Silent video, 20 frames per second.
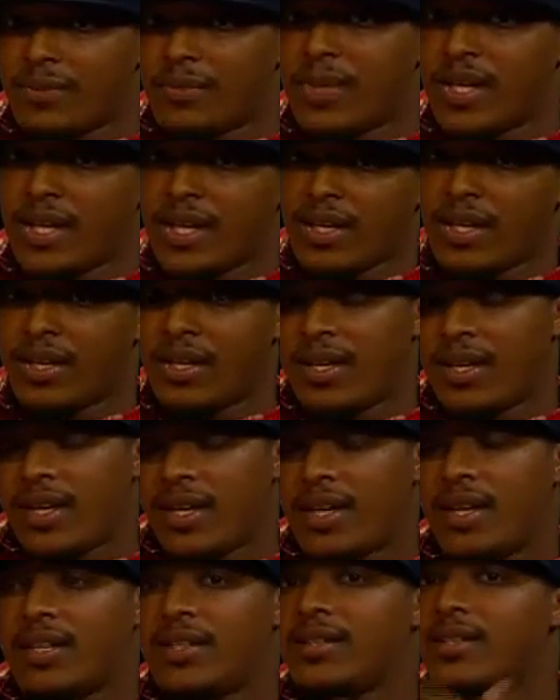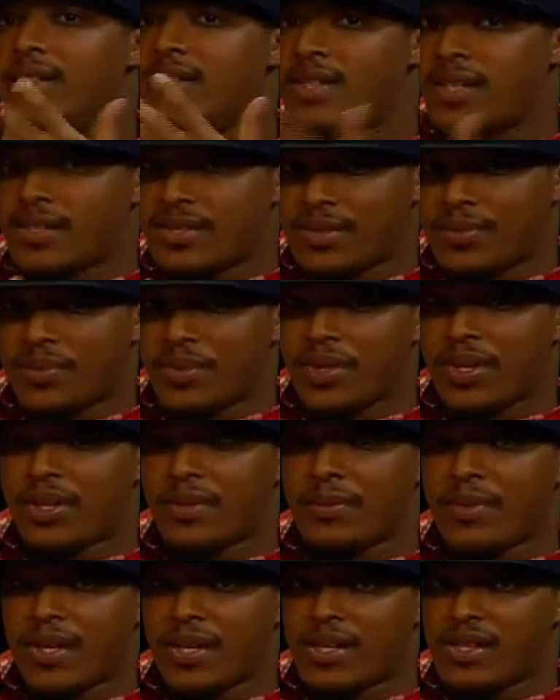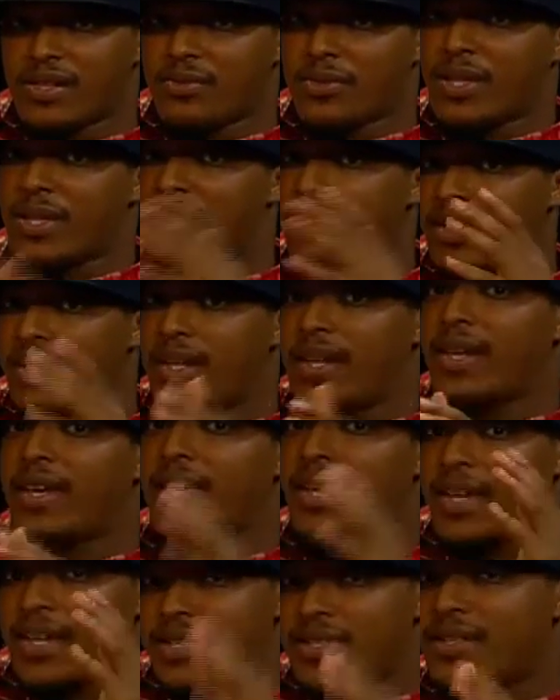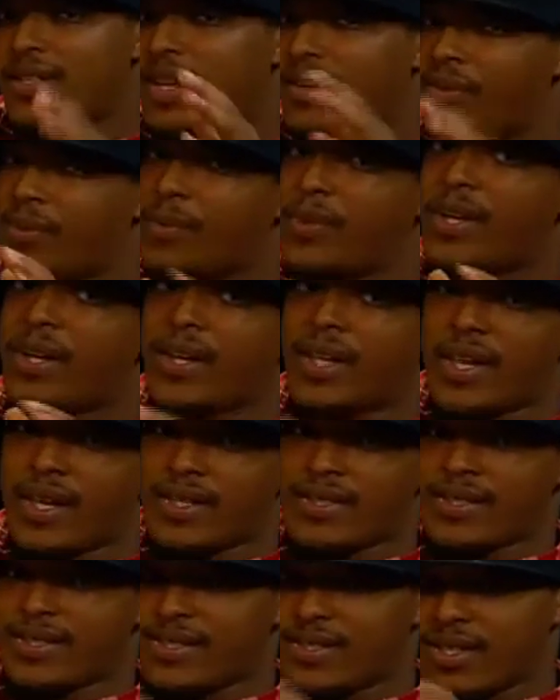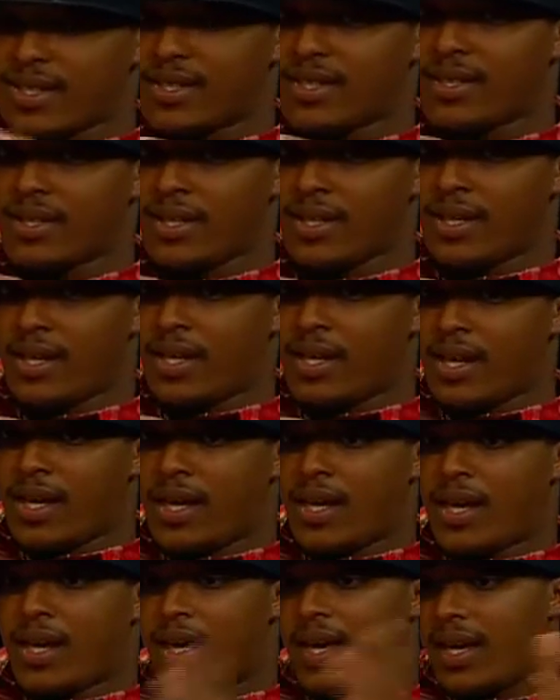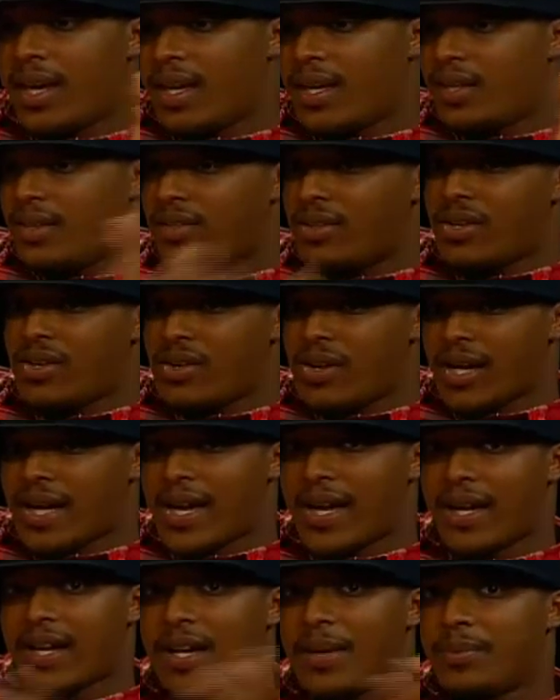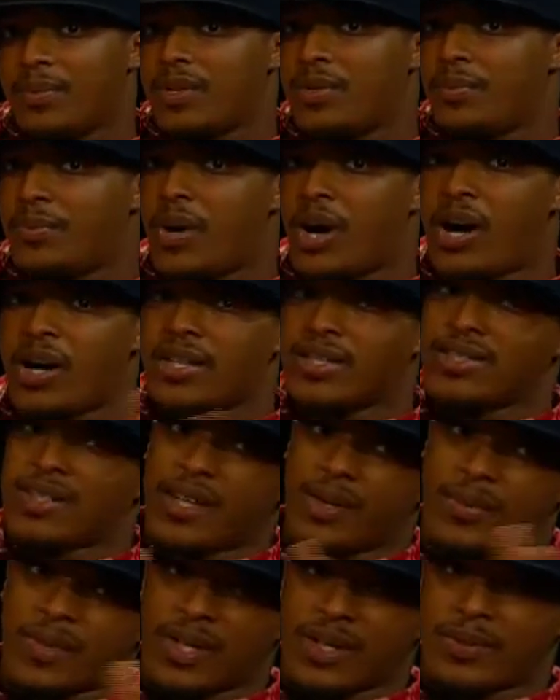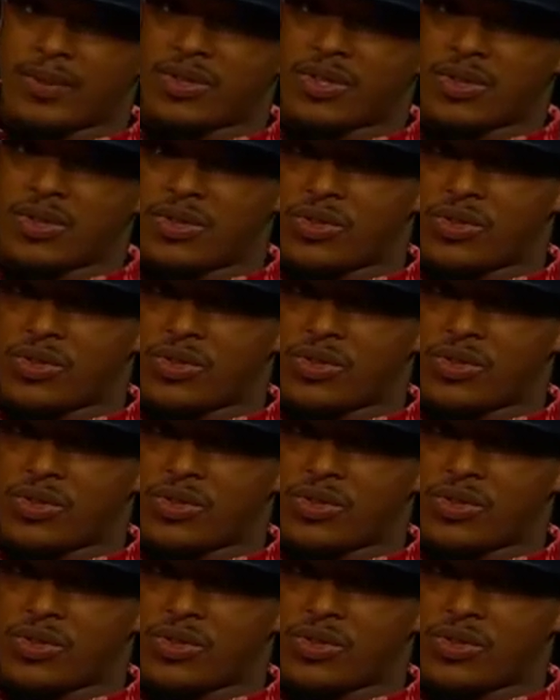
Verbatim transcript: Me and DJ Supreme, man. We on there each and every Monday, 8 to 10 and you know I got a couple of parties coming up too.